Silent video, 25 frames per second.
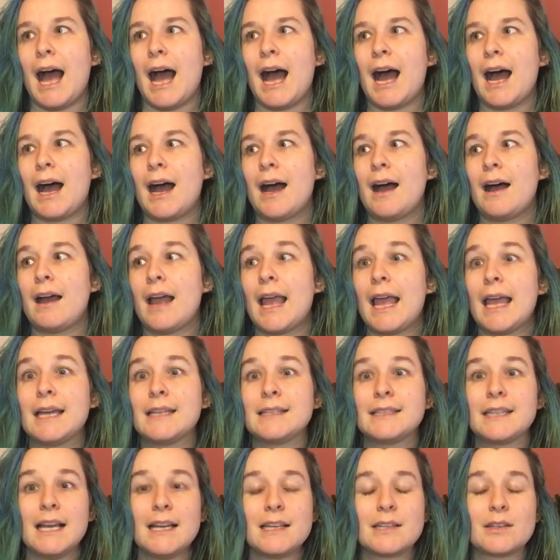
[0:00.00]

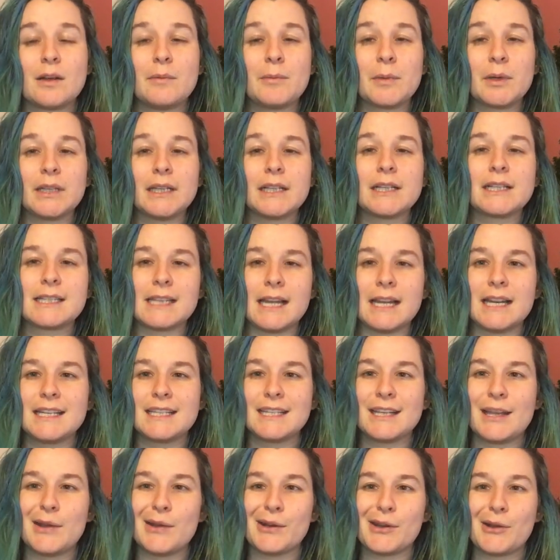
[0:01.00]
And yeah, so I'm really excited
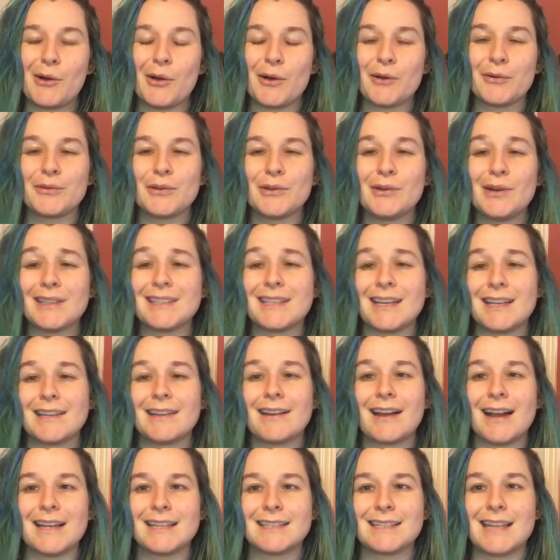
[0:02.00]
to go to Corfu. I'll tell you
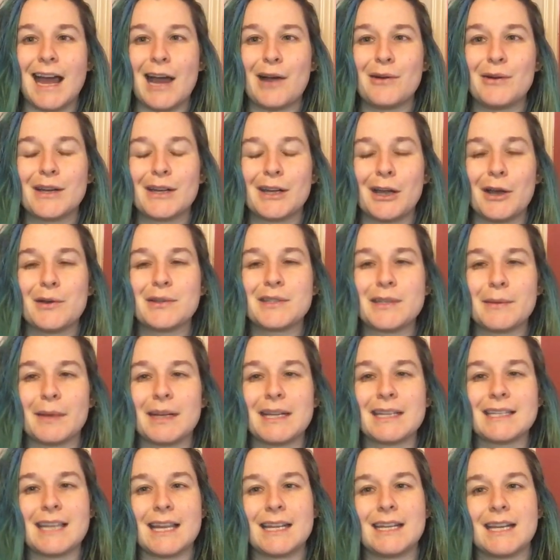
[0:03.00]
guys how it goes. I'm
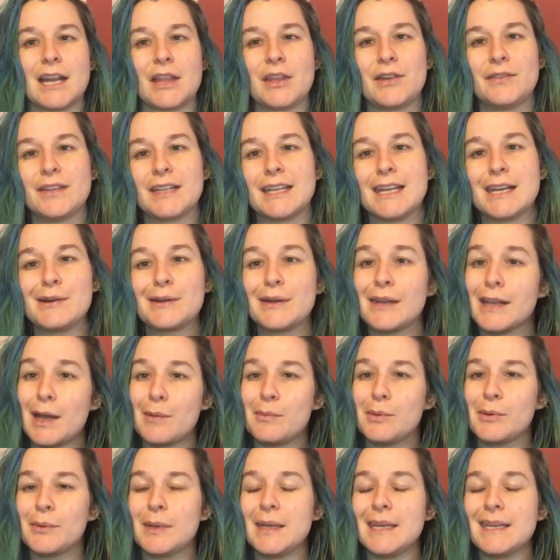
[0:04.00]
going to send another video in a
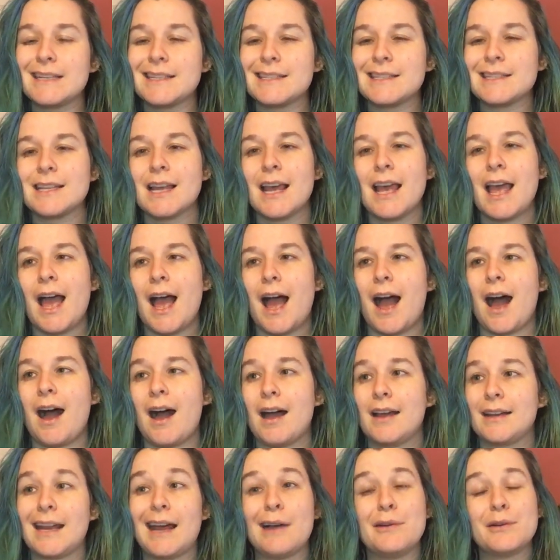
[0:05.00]
couple weeks
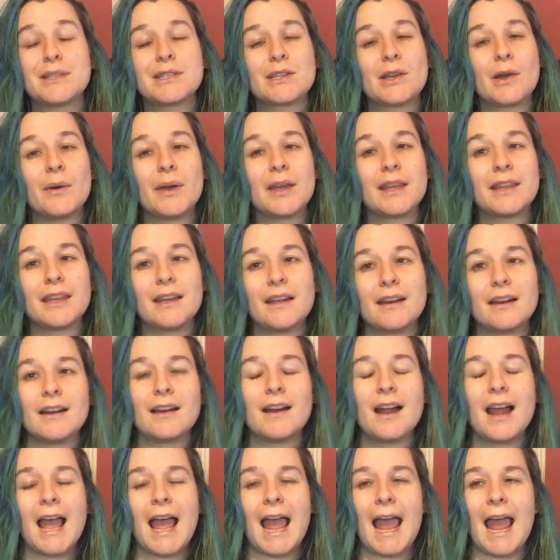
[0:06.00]
on how it's going there.
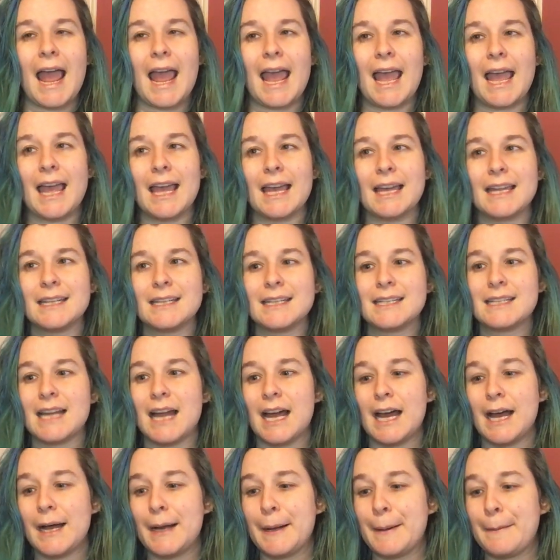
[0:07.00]
And
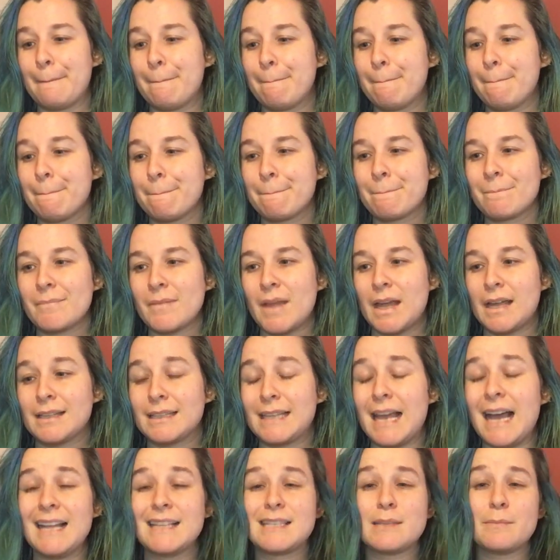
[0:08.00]

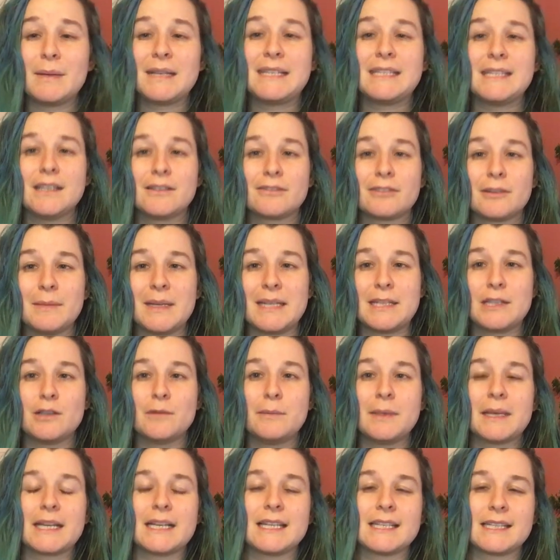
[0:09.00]
yeah, it's a big deal for me too,
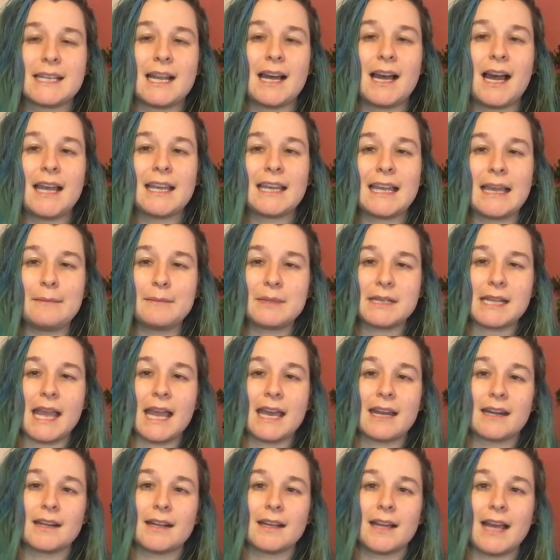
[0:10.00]
because I came to
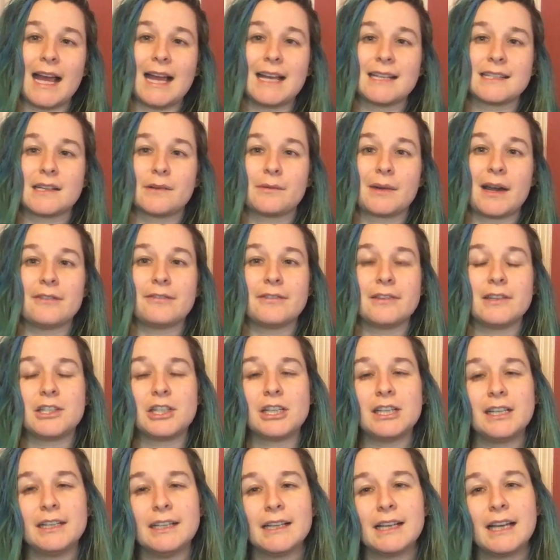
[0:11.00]
Canada as a
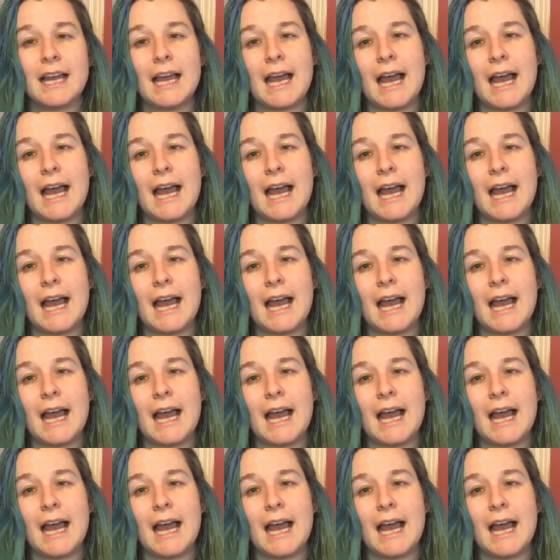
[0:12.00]
refugee